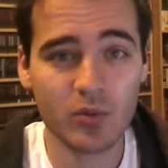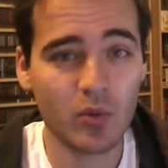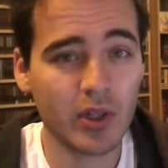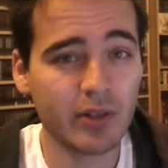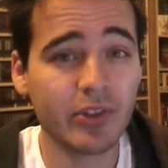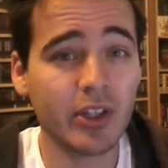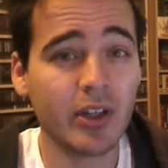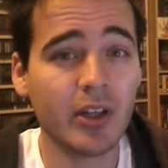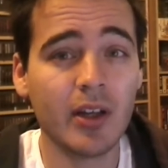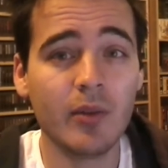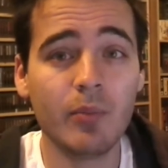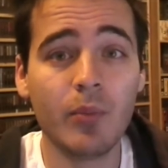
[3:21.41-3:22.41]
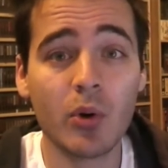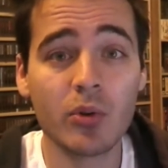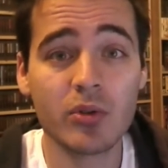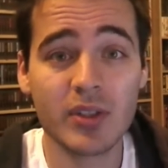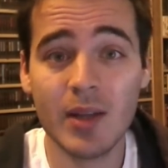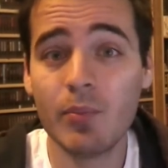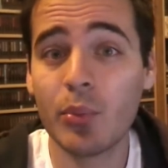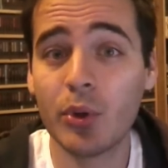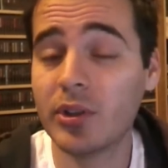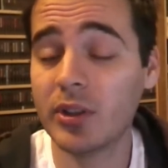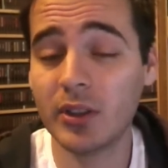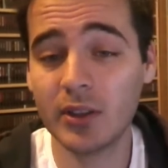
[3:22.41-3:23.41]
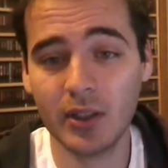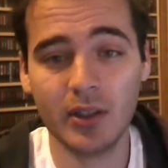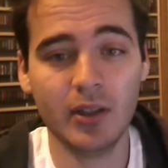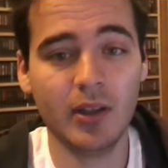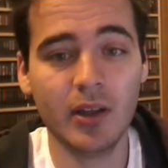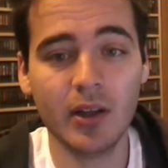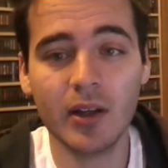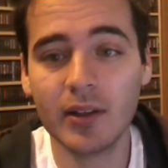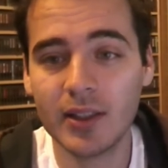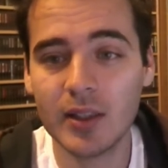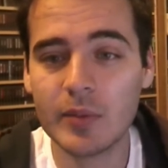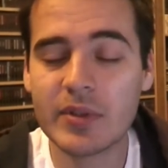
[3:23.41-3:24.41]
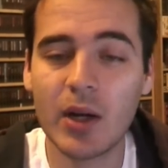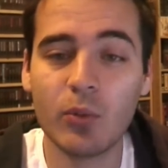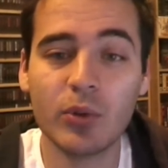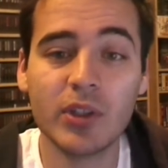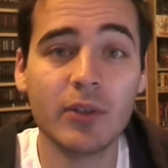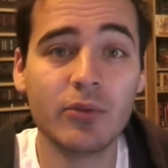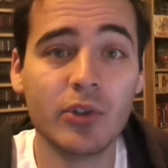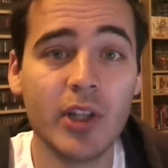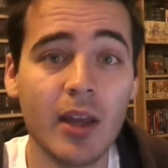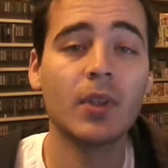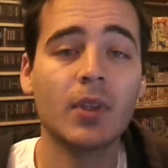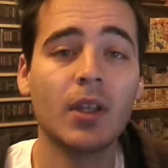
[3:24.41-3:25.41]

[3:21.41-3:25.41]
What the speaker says: One of the most important tips I would give today.